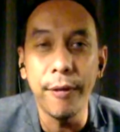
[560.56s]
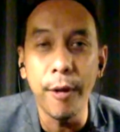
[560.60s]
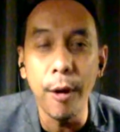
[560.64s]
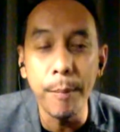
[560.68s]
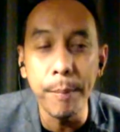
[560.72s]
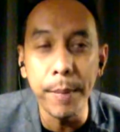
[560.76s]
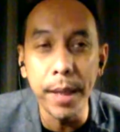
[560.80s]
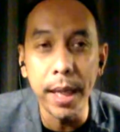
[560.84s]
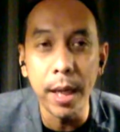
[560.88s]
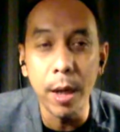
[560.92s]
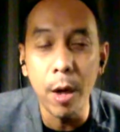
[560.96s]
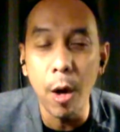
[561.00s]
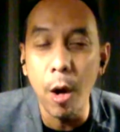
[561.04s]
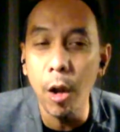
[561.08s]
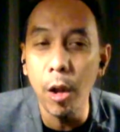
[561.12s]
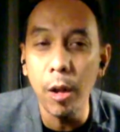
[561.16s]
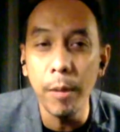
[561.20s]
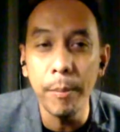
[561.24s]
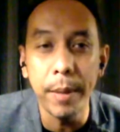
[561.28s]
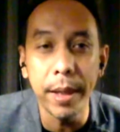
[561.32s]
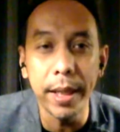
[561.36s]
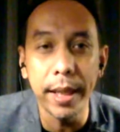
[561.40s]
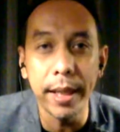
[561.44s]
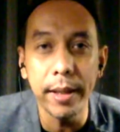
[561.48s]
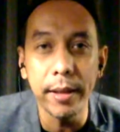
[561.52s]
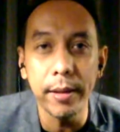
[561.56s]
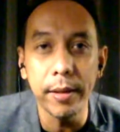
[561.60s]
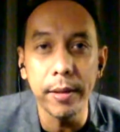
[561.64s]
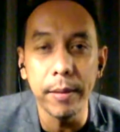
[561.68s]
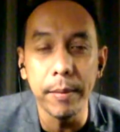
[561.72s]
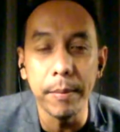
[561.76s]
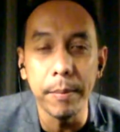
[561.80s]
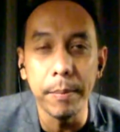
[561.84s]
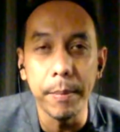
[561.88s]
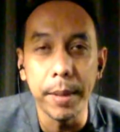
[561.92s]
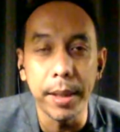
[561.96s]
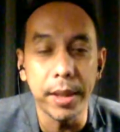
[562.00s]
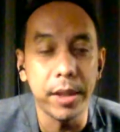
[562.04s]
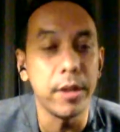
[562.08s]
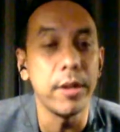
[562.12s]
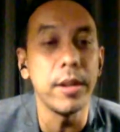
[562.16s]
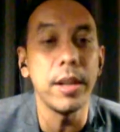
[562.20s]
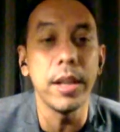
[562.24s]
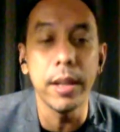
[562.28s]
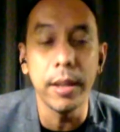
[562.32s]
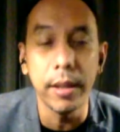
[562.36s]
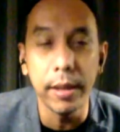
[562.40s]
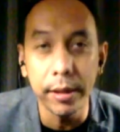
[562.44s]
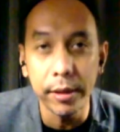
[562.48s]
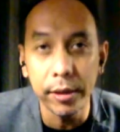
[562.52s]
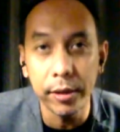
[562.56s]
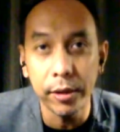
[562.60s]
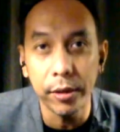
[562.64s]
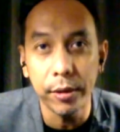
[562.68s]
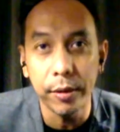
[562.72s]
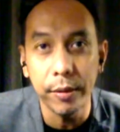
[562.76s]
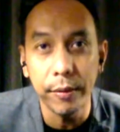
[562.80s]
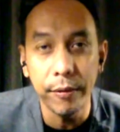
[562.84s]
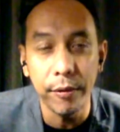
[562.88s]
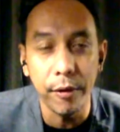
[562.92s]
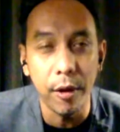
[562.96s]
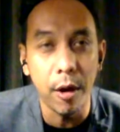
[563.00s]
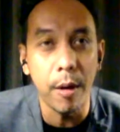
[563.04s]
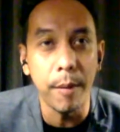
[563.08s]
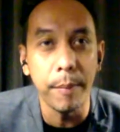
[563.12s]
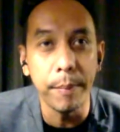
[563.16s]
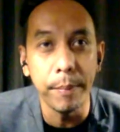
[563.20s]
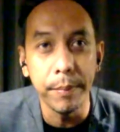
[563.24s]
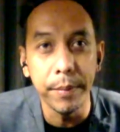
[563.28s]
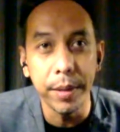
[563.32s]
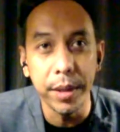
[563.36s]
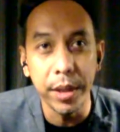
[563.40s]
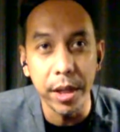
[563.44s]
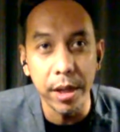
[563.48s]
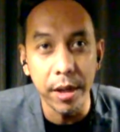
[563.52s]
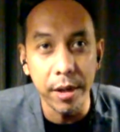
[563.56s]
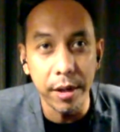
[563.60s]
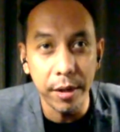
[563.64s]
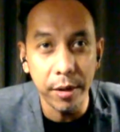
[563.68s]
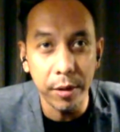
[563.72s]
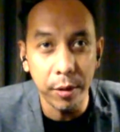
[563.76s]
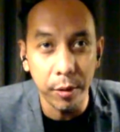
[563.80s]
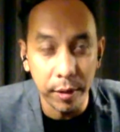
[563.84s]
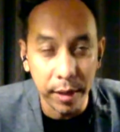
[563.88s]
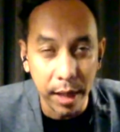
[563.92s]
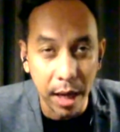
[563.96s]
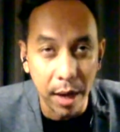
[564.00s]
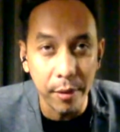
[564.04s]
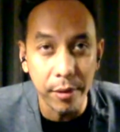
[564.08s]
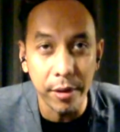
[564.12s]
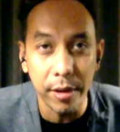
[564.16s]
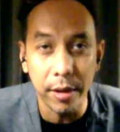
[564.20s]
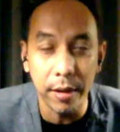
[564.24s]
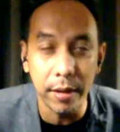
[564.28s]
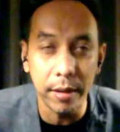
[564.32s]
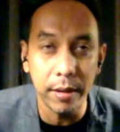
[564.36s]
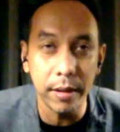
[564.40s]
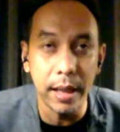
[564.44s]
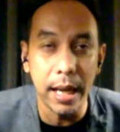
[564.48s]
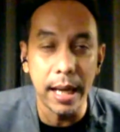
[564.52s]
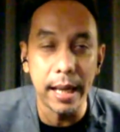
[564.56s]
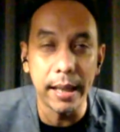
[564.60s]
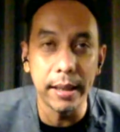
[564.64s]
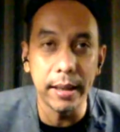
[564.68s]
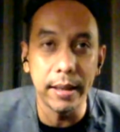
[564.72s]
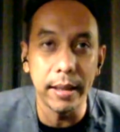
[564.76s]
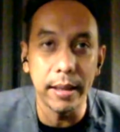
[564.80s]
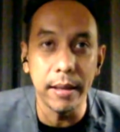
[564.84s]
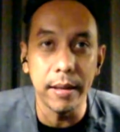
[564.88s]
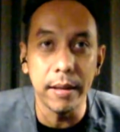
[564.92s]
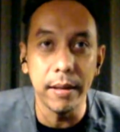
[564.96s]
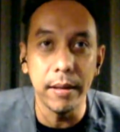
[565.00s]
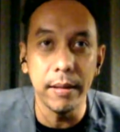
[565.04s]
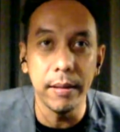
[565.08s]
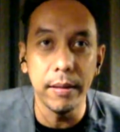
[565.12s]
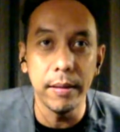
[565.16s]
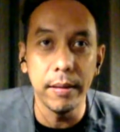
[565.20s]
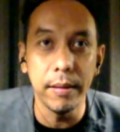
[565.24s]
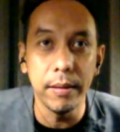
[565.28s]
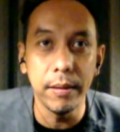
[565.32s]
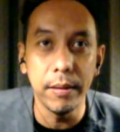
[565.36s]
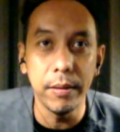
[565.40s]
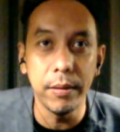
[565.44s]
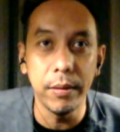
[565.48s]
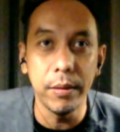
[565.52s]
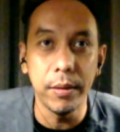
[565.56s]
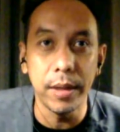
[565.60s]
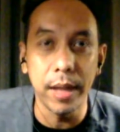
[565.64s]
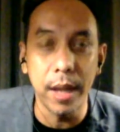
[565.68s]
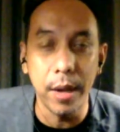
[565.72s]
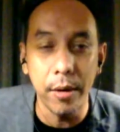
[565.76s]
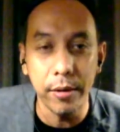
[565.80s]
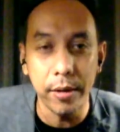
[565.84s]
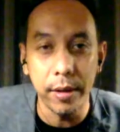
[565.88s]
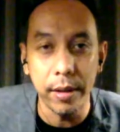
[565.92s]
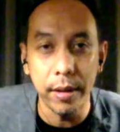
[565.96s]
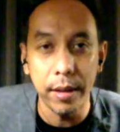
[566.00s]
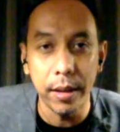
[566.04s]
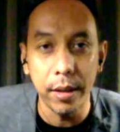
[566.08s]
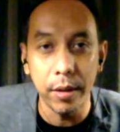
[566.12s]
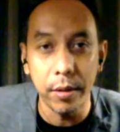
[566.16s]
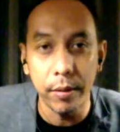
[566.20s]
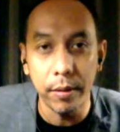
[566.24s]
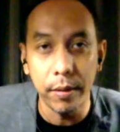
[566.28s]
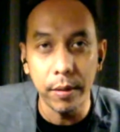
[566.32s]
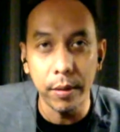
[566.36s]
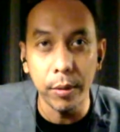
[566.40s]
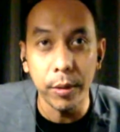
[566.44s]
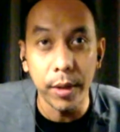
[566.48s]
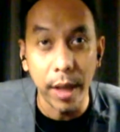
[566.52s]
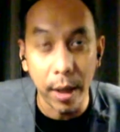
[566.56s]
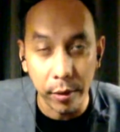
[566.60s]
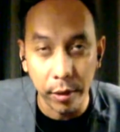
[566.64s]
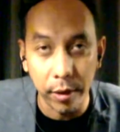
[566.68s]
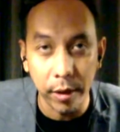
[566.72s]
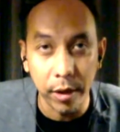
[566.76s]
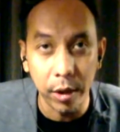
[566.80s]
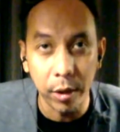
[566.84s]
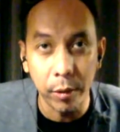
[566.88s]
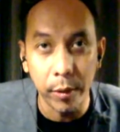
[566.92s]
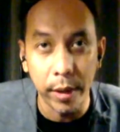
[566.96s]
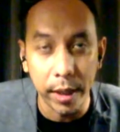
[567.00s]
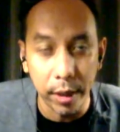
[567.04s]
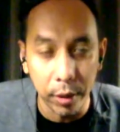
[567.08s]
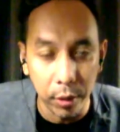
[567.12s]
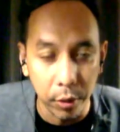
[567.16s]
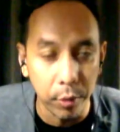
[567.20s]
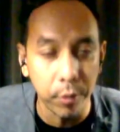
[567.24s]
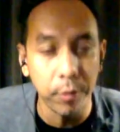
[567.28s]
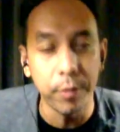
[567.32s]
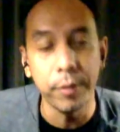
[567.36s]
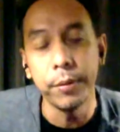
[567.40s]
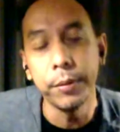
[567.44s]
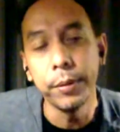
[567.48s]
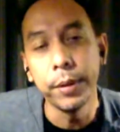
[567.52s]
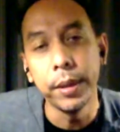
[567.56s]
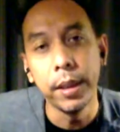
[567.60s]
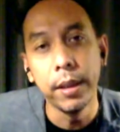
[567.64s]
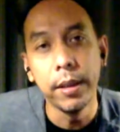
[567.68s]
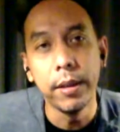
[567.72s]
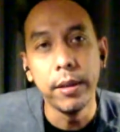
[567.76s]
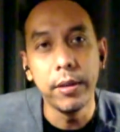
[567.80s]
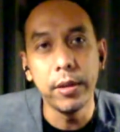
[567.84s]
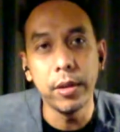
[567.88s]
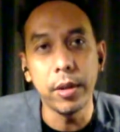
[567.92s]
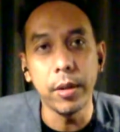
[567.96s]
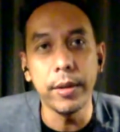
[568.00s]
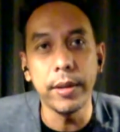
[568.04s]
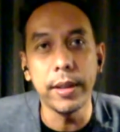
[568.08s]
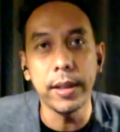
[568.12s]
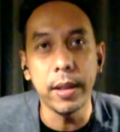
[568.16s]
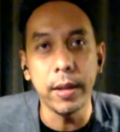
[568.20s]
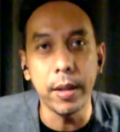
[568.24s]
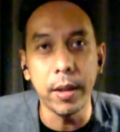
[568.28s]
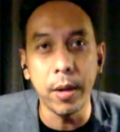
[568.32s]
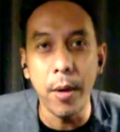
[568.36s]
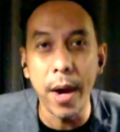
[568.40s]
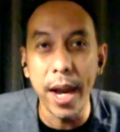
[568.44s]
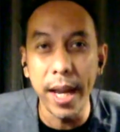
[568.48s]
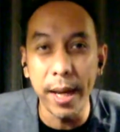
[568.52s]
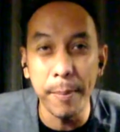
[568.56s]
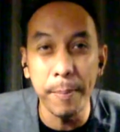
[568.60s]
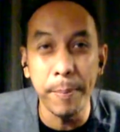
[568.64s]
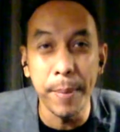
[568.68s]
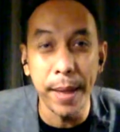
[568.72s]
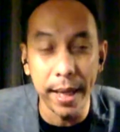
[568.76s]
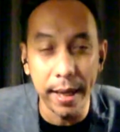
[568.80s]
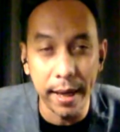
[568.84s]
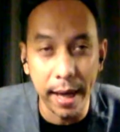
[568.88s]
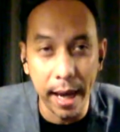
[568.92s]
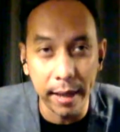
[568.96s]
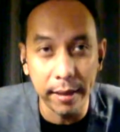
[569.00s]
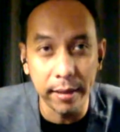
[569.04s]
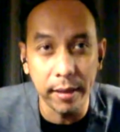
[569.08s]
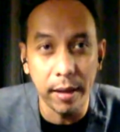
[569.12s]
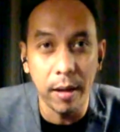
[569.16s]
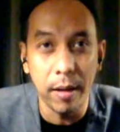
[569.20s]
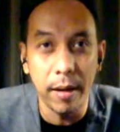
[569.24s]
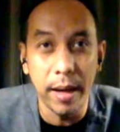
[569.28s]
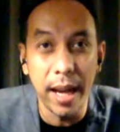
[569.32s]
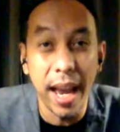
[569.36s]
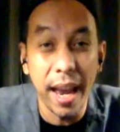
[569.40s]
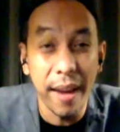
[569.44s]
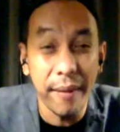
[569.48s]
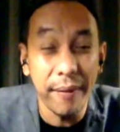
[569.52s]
Performing all my materials from year 2000 until 2022. So it's quite a big catalog.